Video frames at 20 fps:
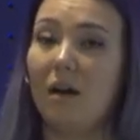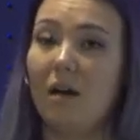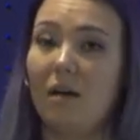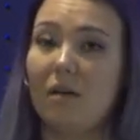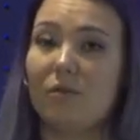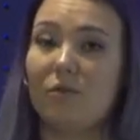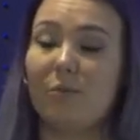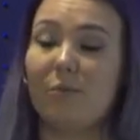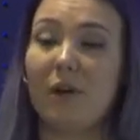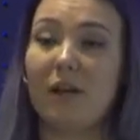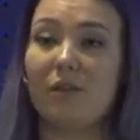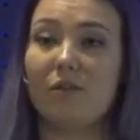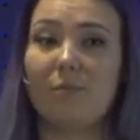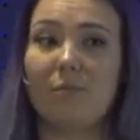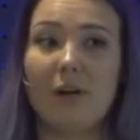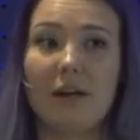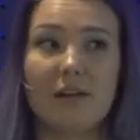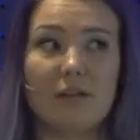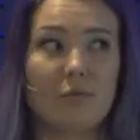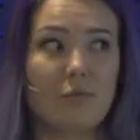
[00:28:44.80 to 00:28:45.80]
Surprise,
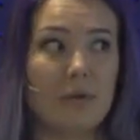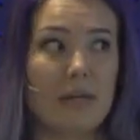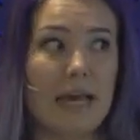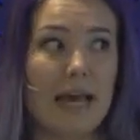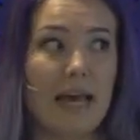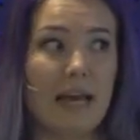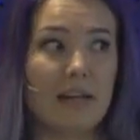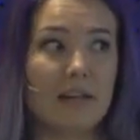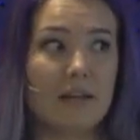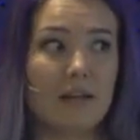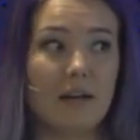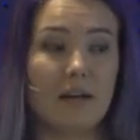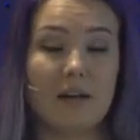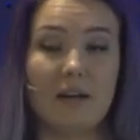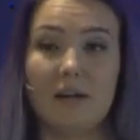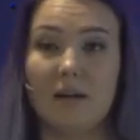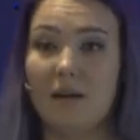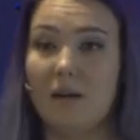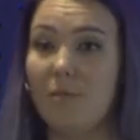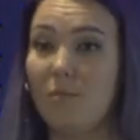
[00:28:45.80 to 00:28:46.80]
surprise, we had
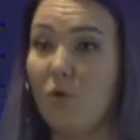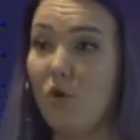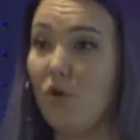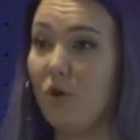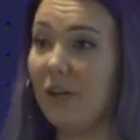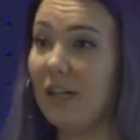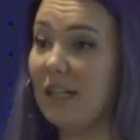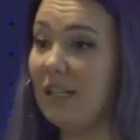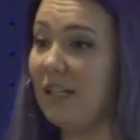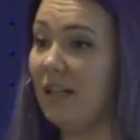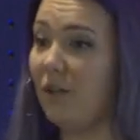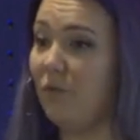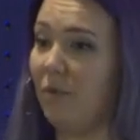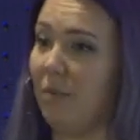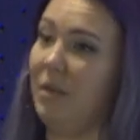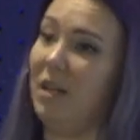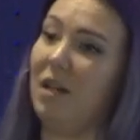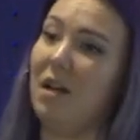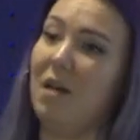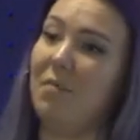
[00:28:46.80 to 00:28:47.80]
more Indian
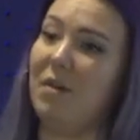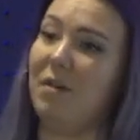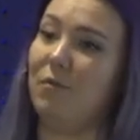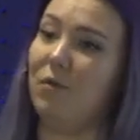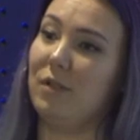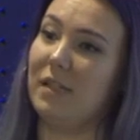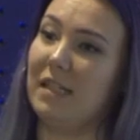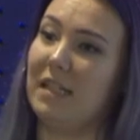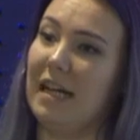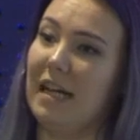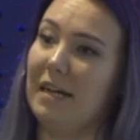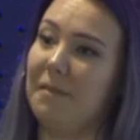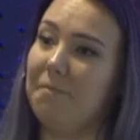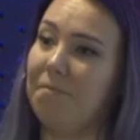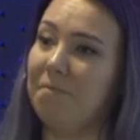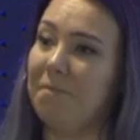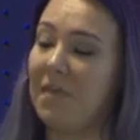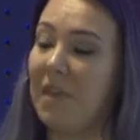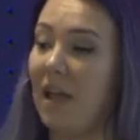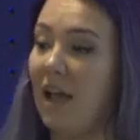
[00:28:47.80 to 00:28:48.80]
women coming for the day.
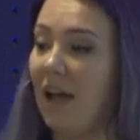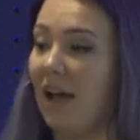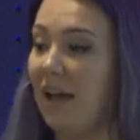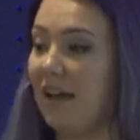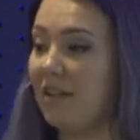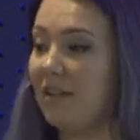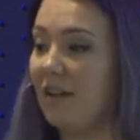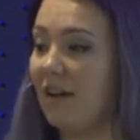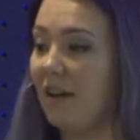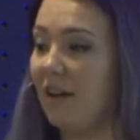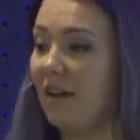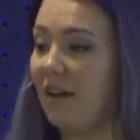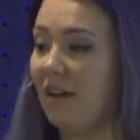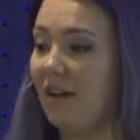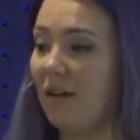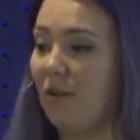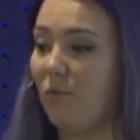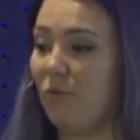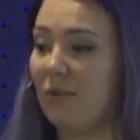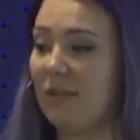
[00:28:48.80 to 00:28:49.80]
And
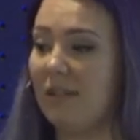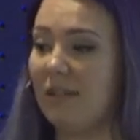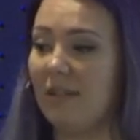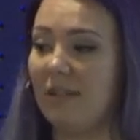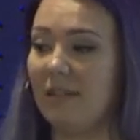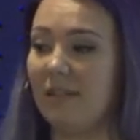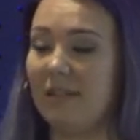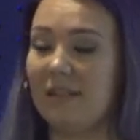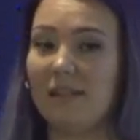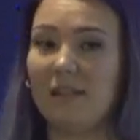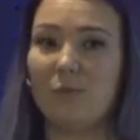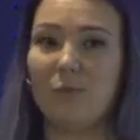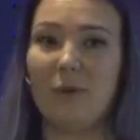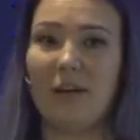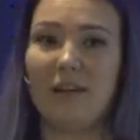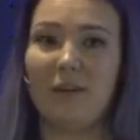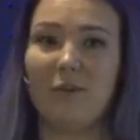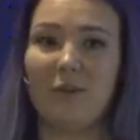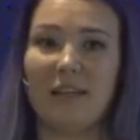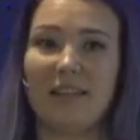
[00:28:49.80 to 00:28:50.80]
with this
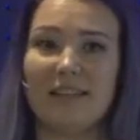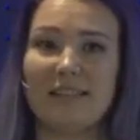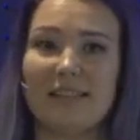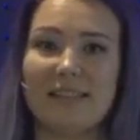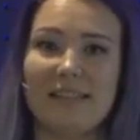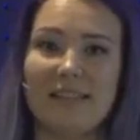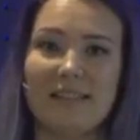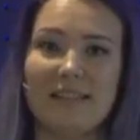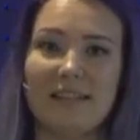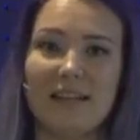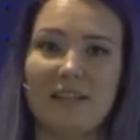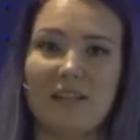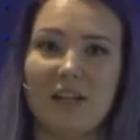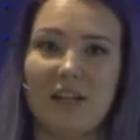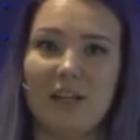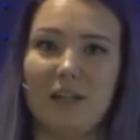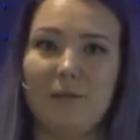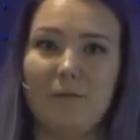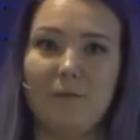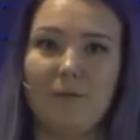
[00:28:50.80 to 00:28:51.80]
way, you can see that
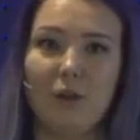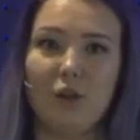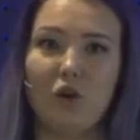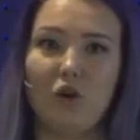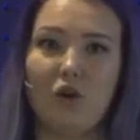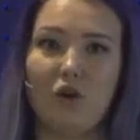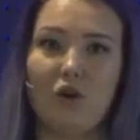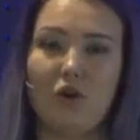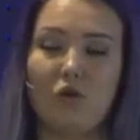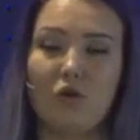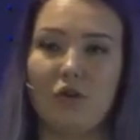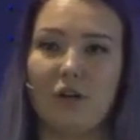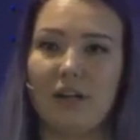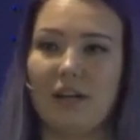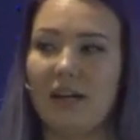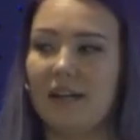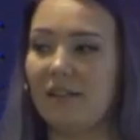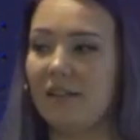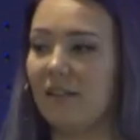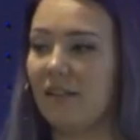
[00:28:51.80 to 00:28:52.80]
if your
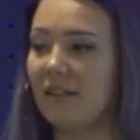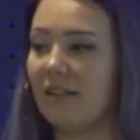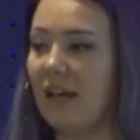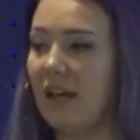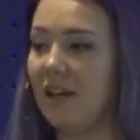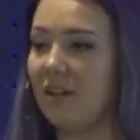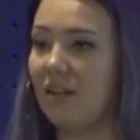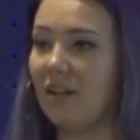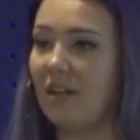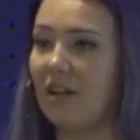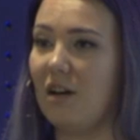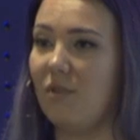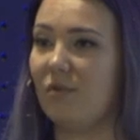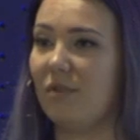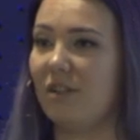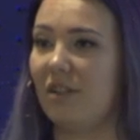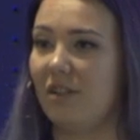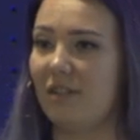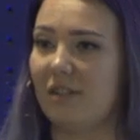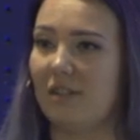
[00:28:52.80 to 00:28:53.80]
organizers and
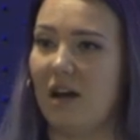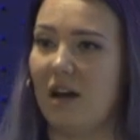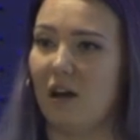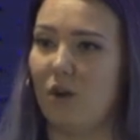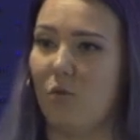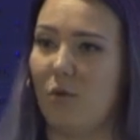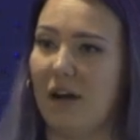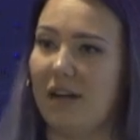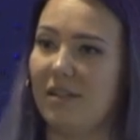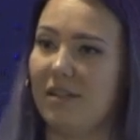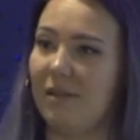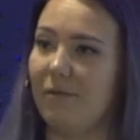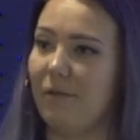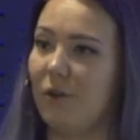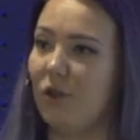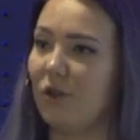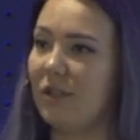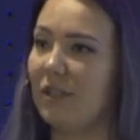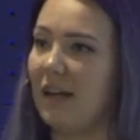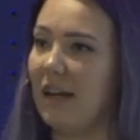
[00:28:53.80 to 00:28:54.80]
announcers are quite
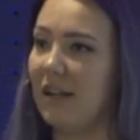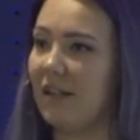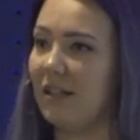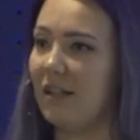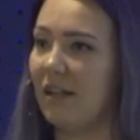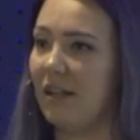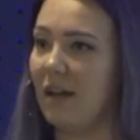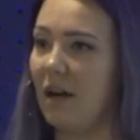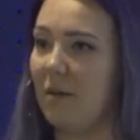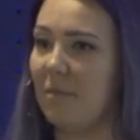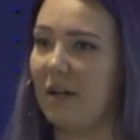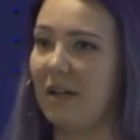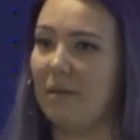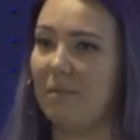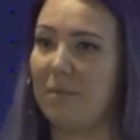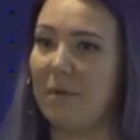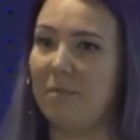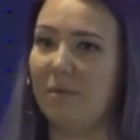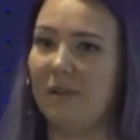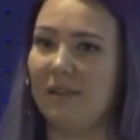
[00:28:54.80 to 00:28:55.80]
diverse and coming,
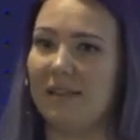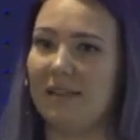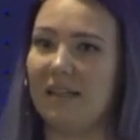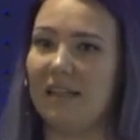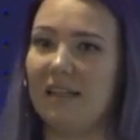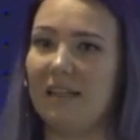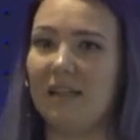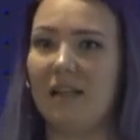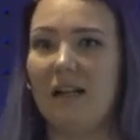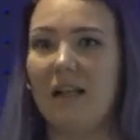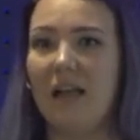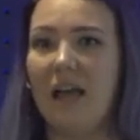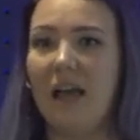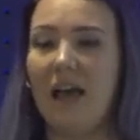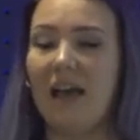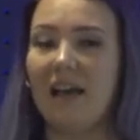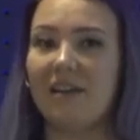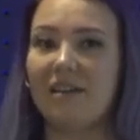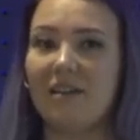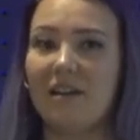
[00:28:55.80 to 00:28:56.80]
people see it
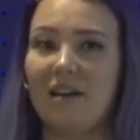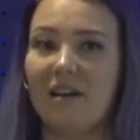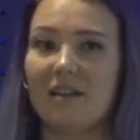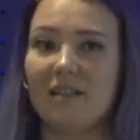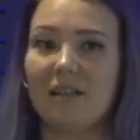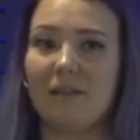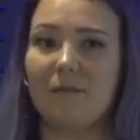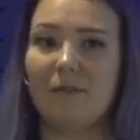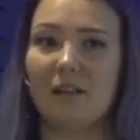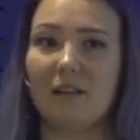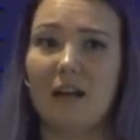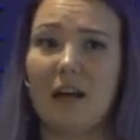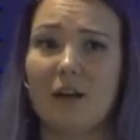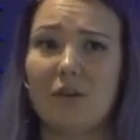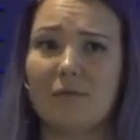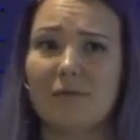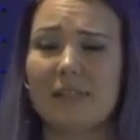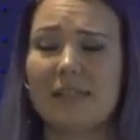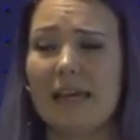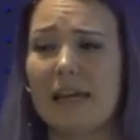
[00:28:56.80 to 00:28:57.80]
and they feel
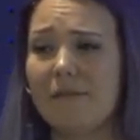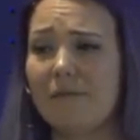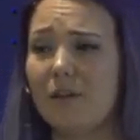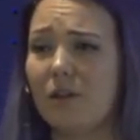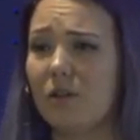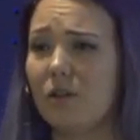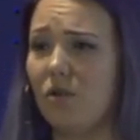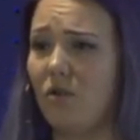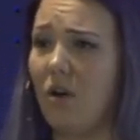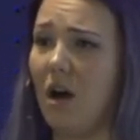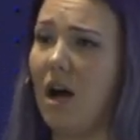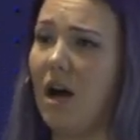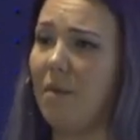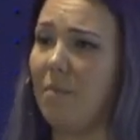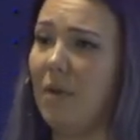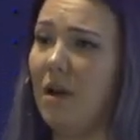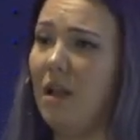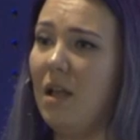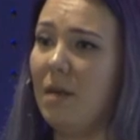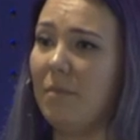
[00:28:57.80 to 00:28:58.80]
kind of safer to
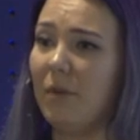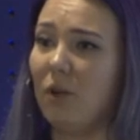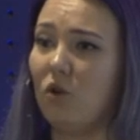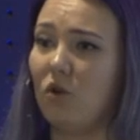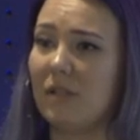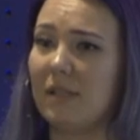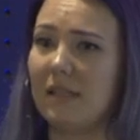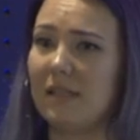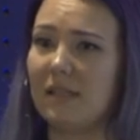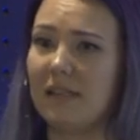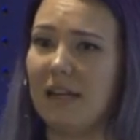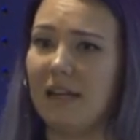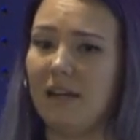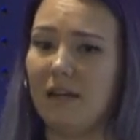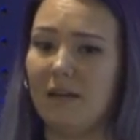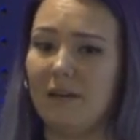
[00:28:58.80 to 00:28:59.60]
come because they